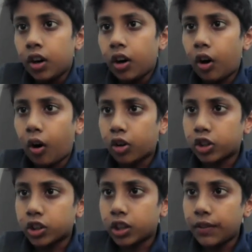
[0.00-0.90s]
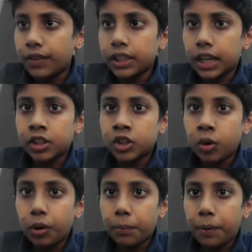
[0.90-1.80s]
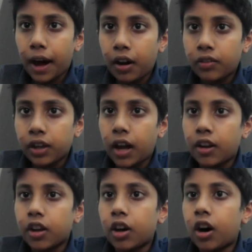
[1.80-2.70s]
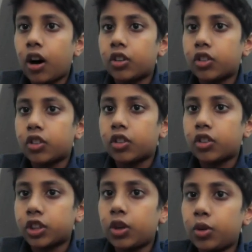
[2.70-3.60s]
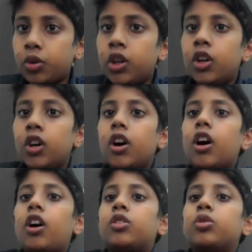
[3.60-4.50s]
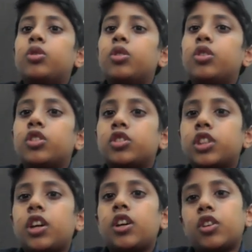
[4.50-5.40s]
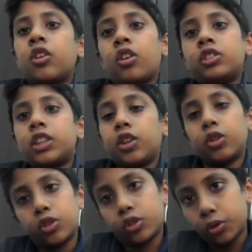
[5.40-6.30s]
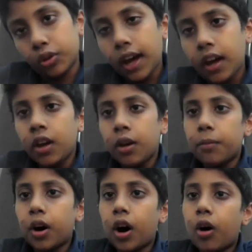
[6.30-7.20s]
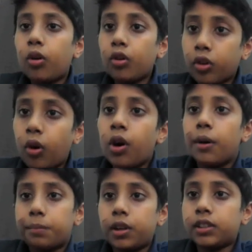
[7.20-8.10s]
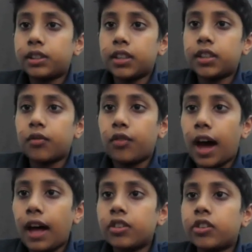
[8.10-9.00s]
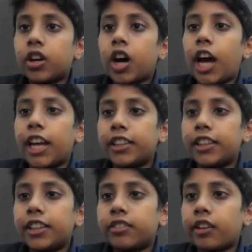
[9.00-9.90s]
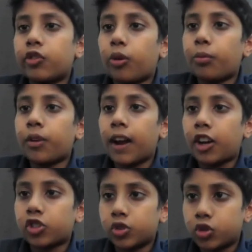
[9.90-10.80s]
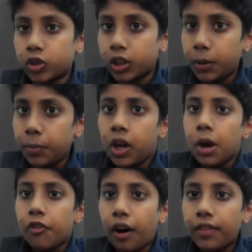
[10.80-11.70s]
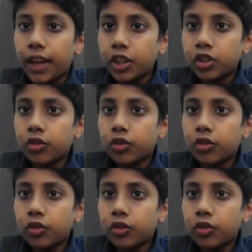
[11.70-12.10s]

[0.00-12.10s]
oxygen levels and snoring patterns and say you not saying you to do that, but also Plus gets advanced insights from the National Sleep Foundations